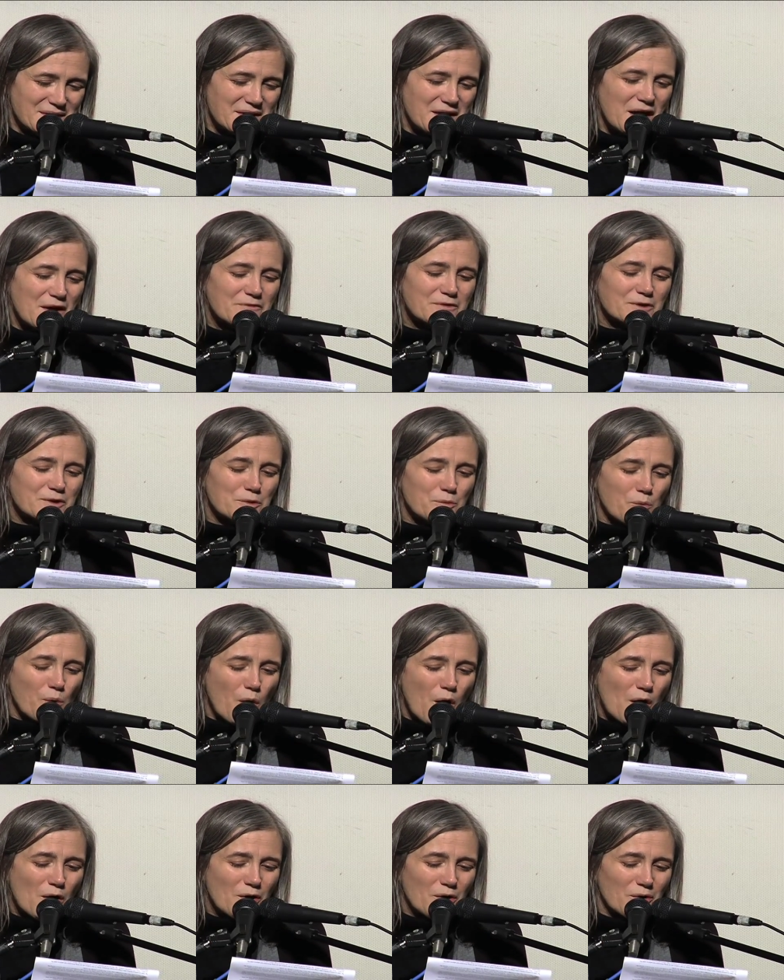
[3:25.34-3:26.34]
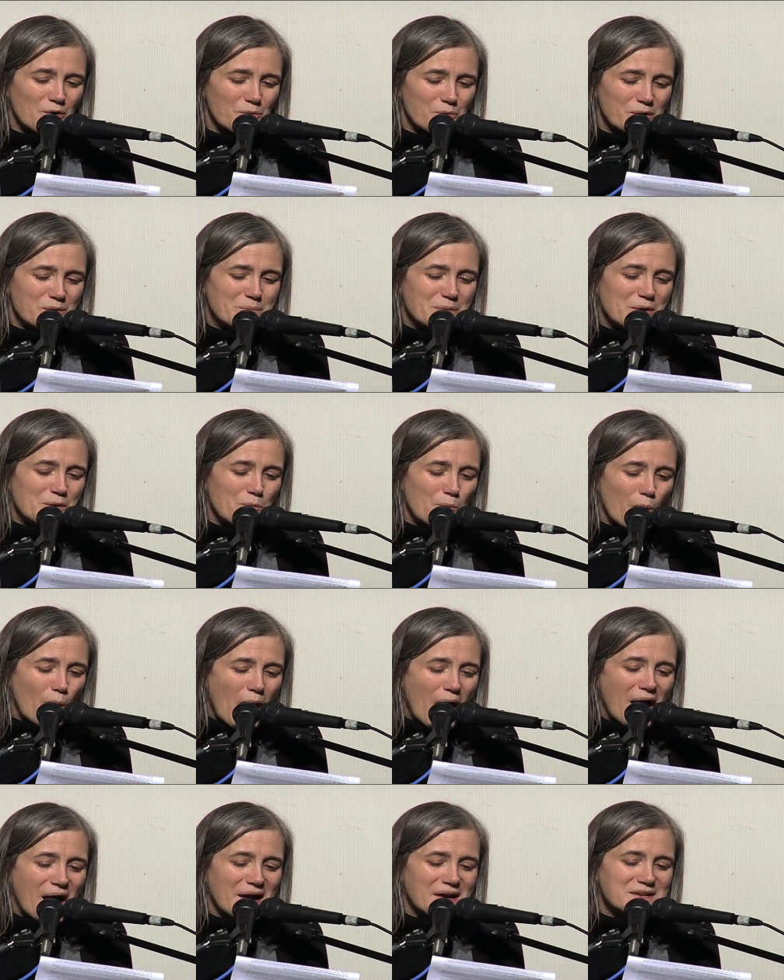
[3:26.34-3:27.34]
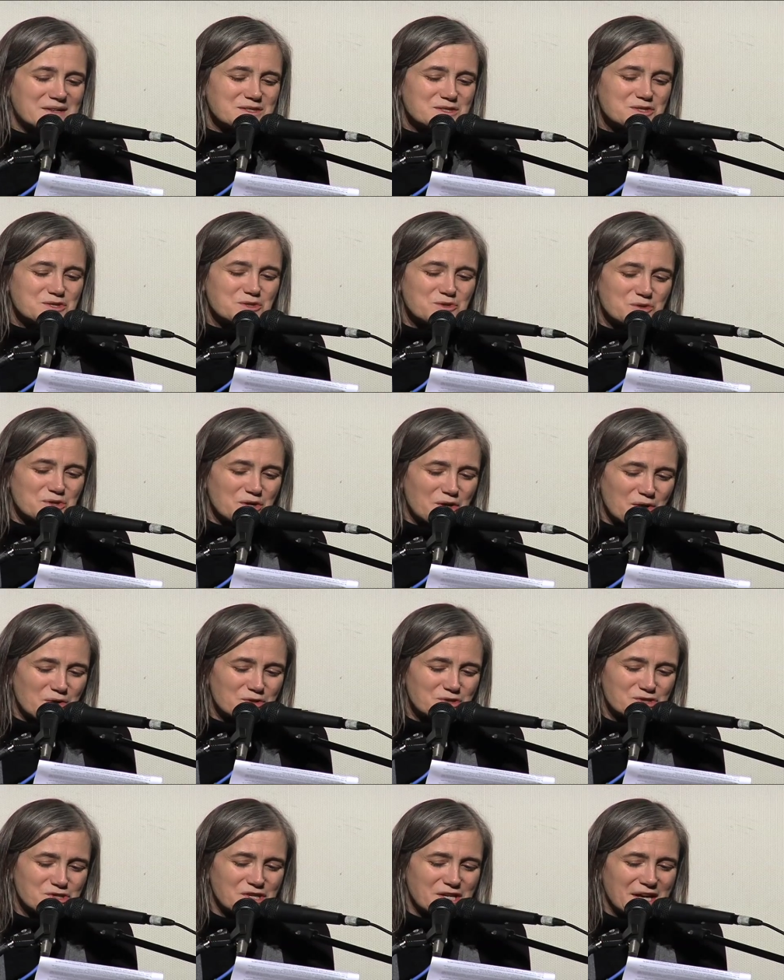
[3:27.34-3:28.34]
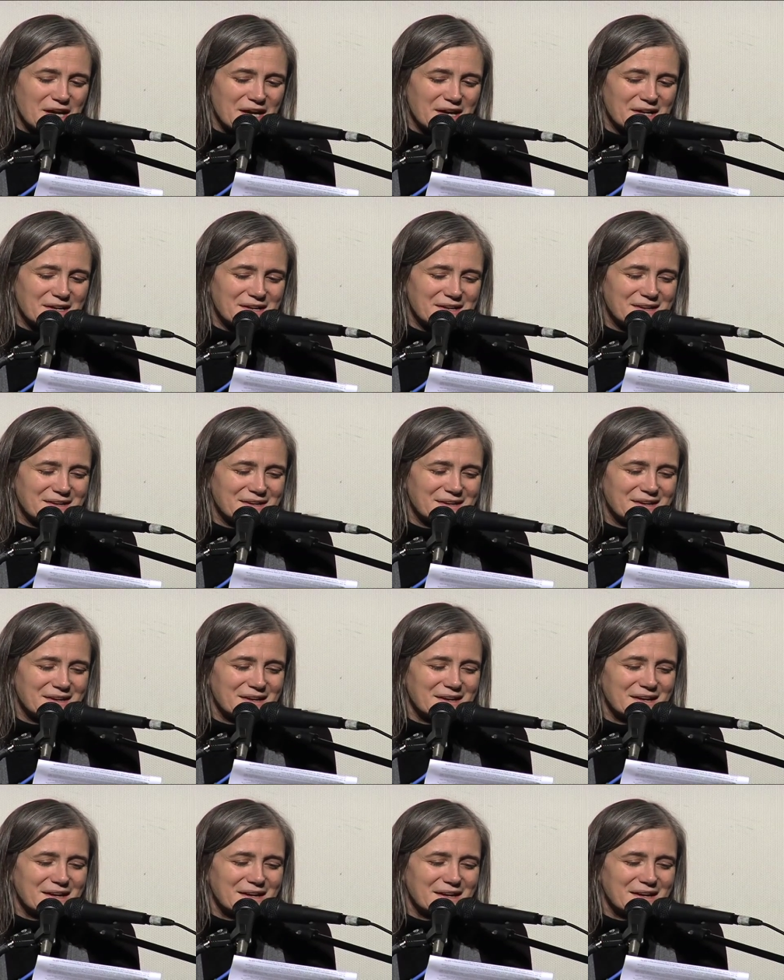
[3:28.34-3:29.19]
Governor Walker would be wise to negotiate.